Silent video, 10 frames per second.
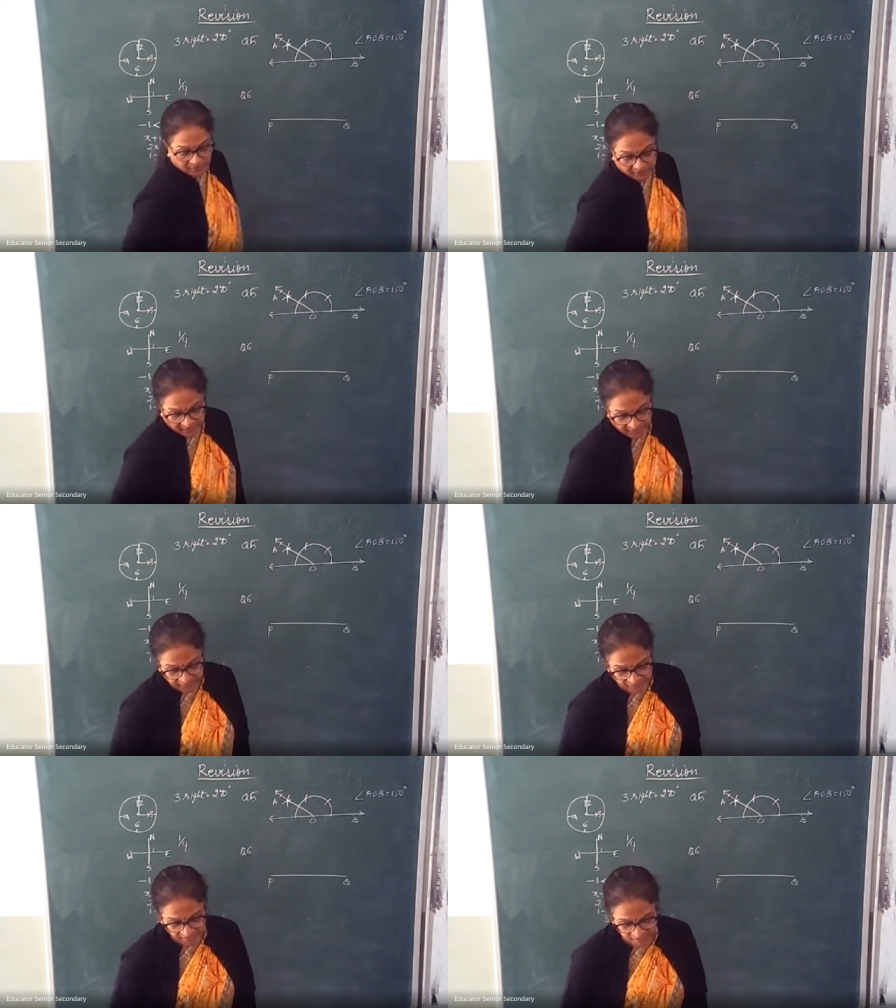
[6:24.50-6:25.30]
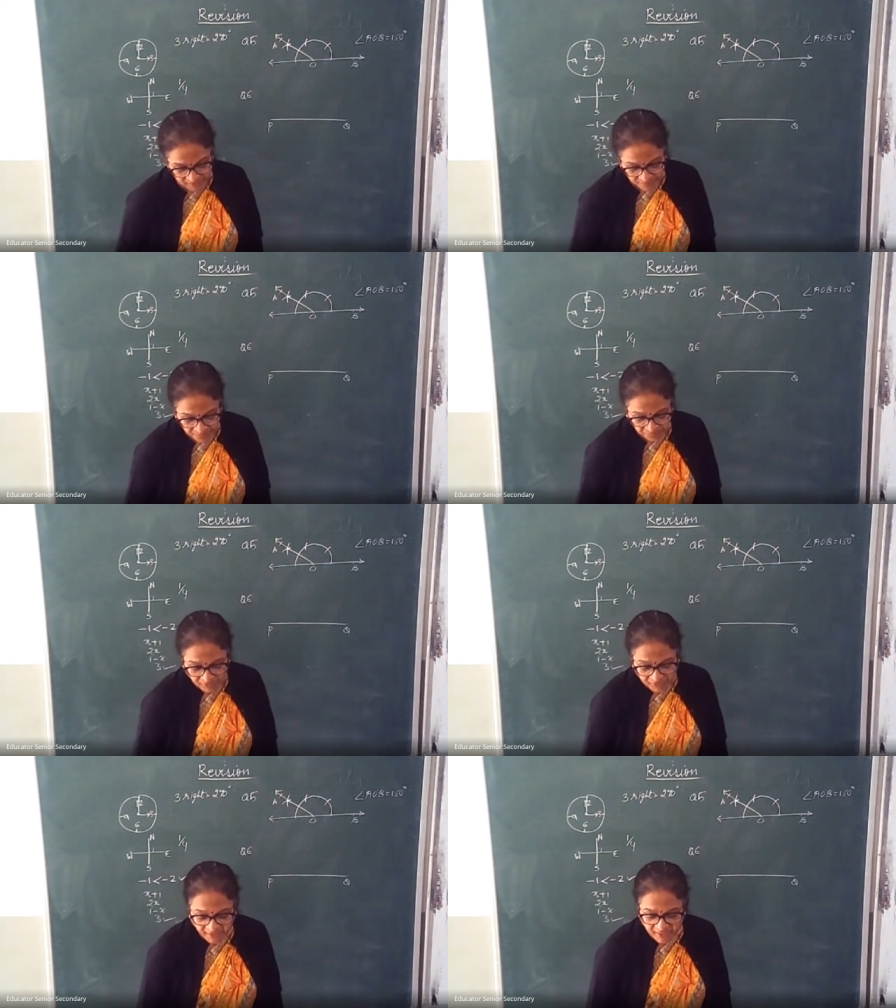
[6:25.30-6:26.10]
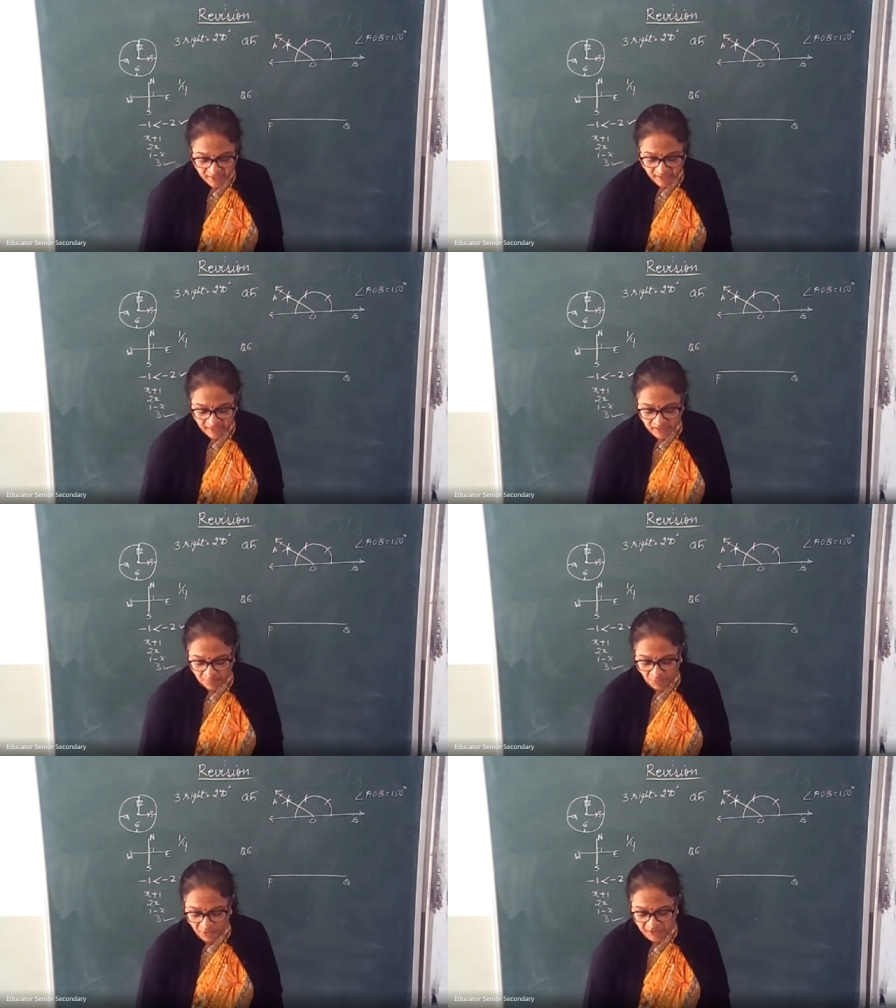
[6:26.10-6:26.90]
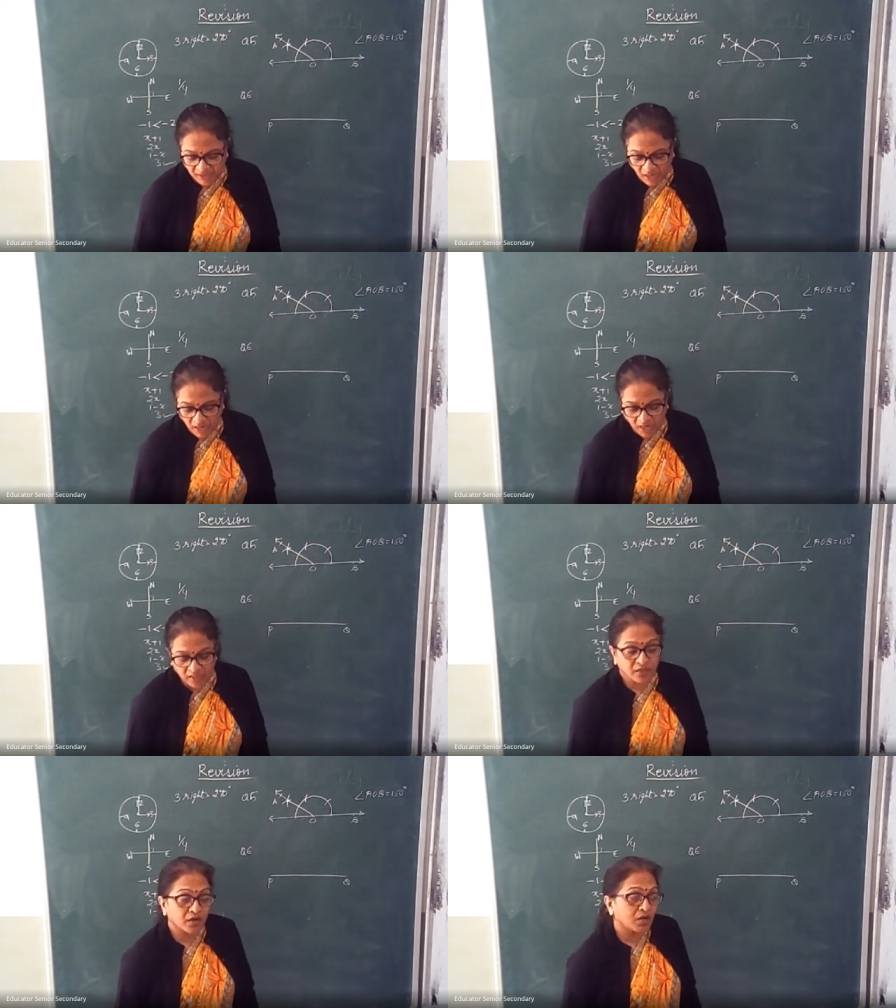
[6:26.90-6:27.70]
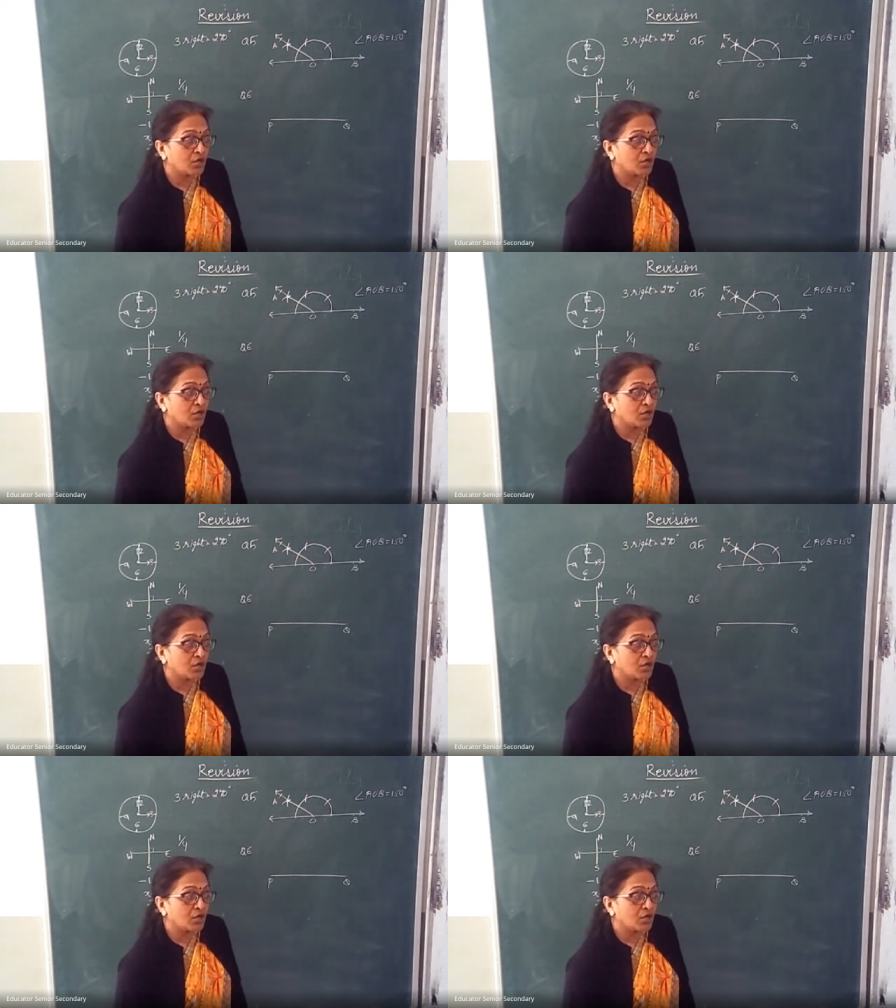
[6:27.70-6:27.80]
Then it says, take any point R